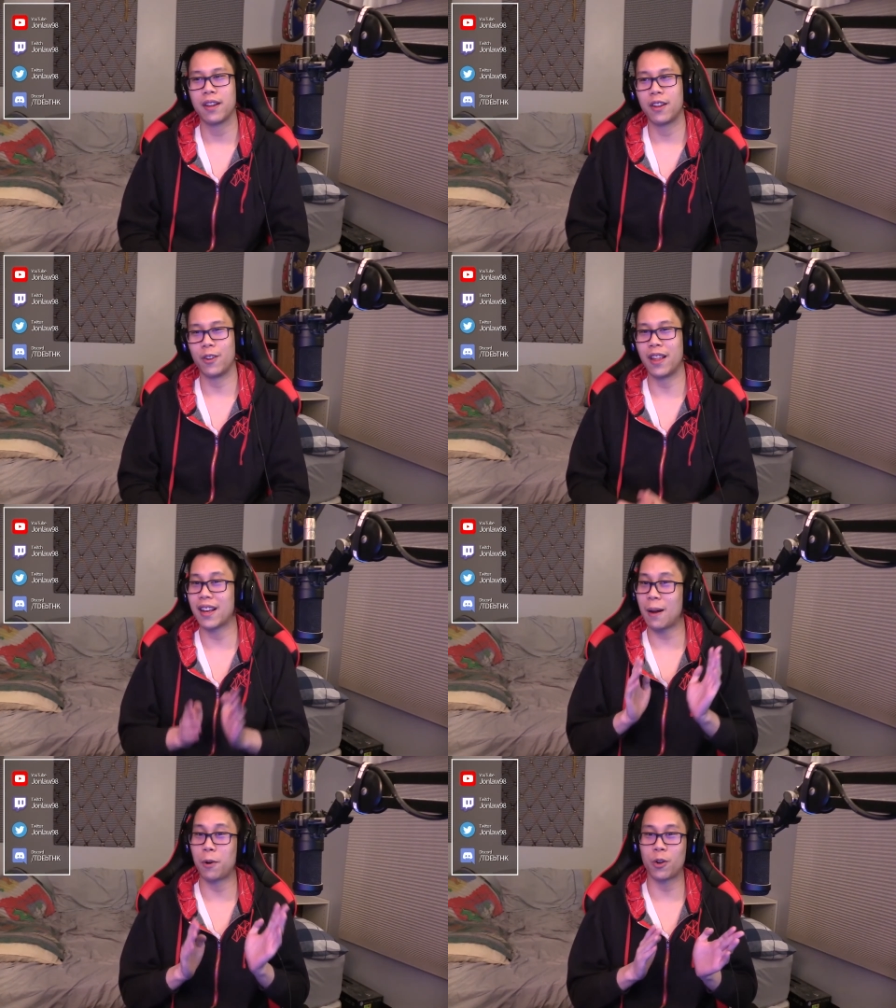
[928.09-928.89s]
you
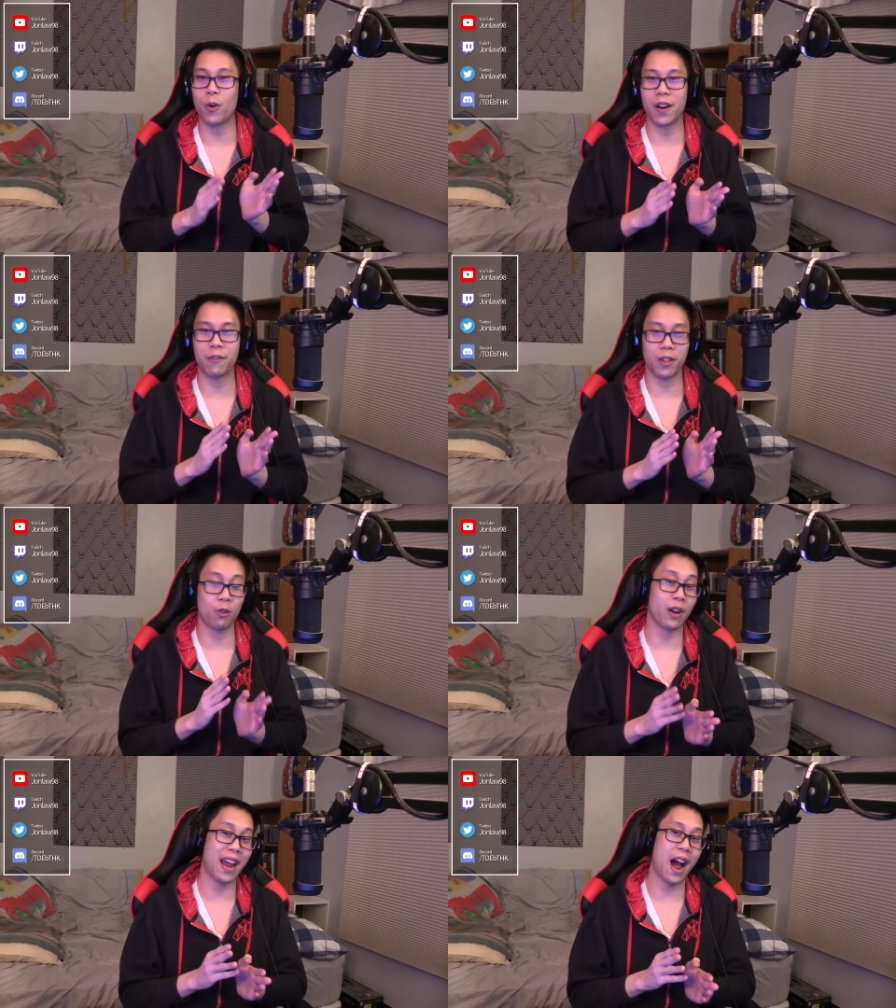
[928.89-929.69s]
think I'm recording for
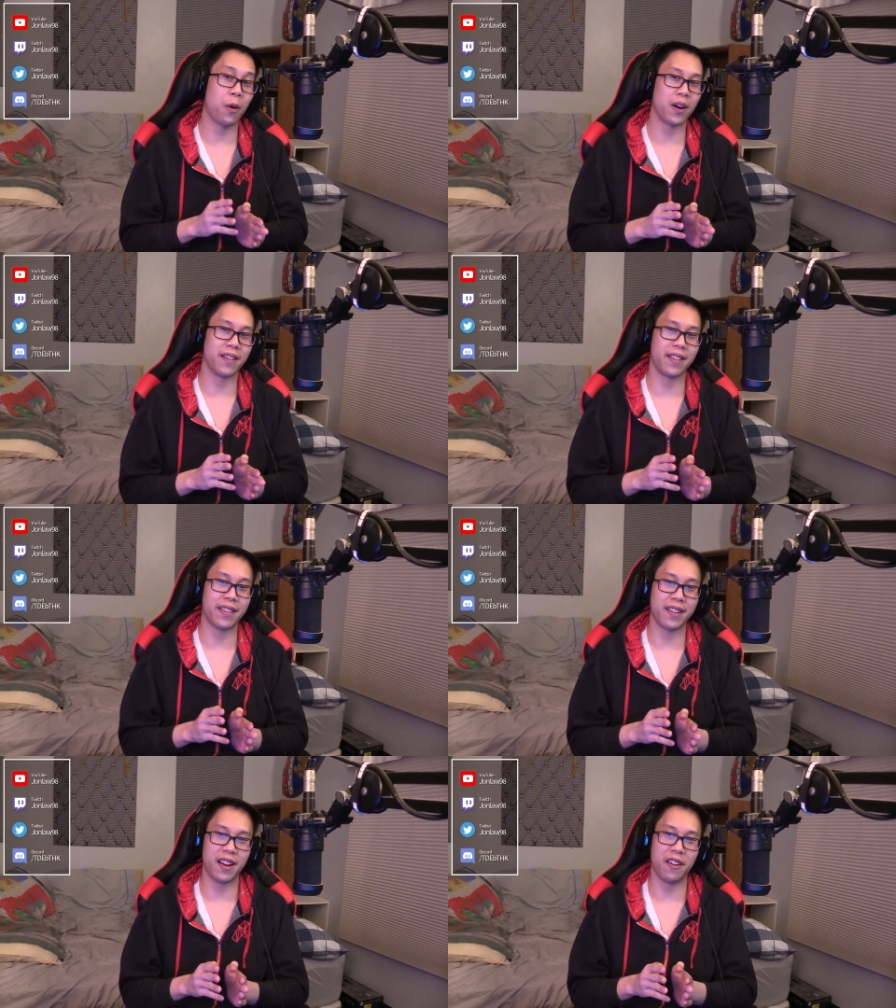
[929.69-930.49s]
3 hours and
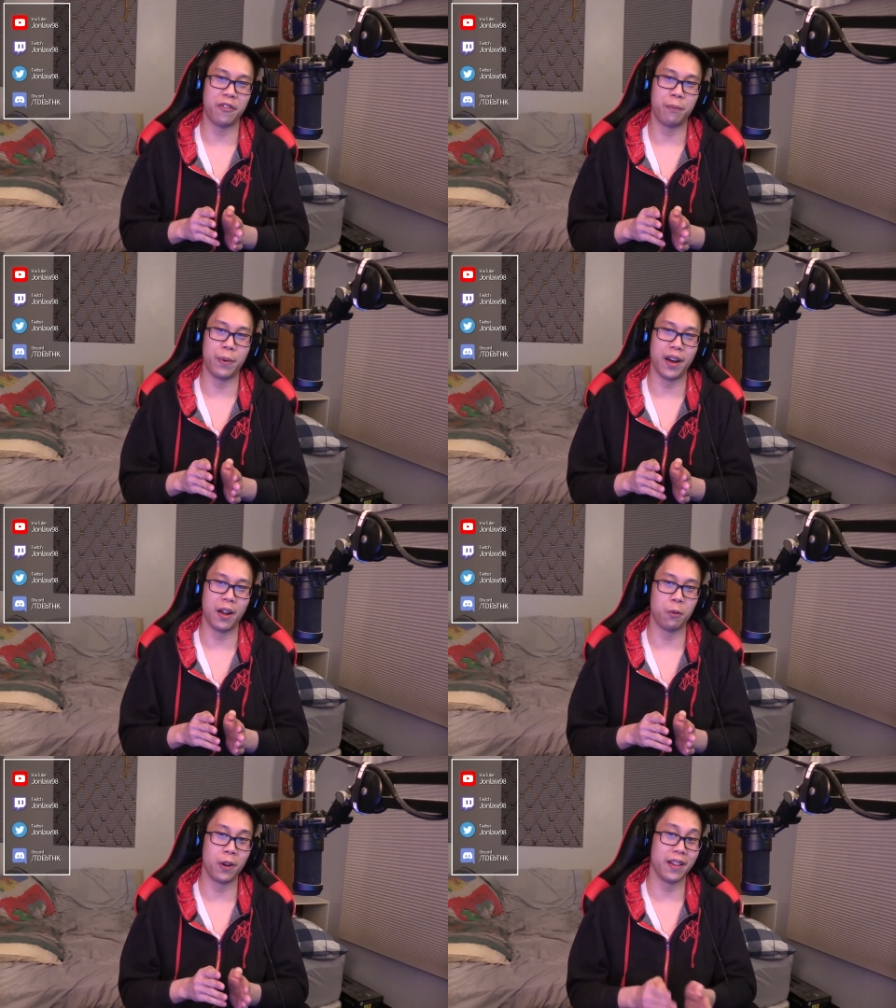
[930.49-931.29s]
stuff,
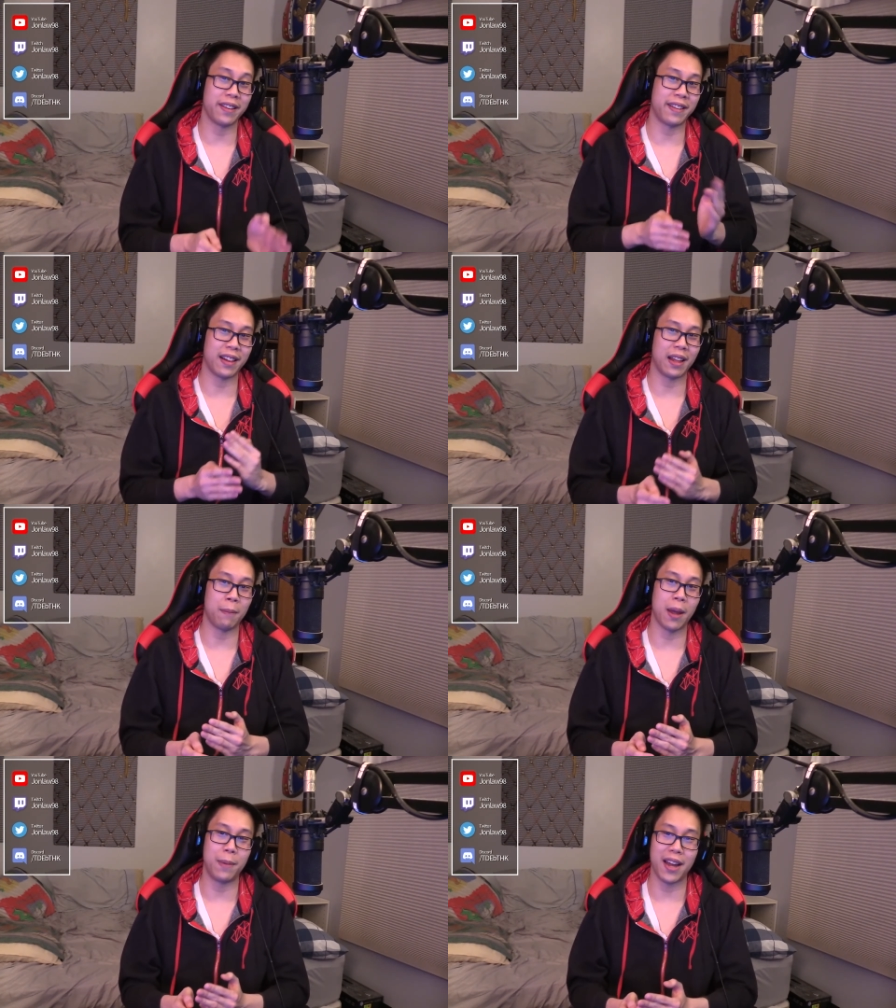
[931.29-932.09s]
but realistically,
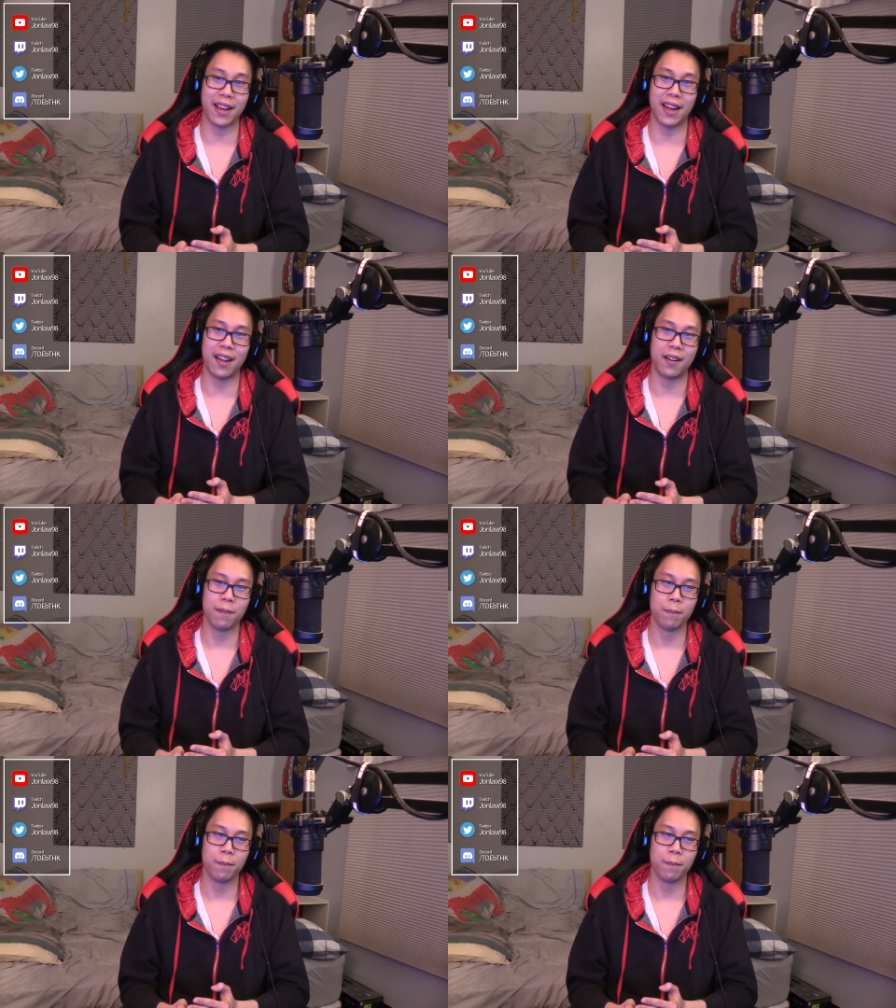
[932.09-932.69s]
maybe I get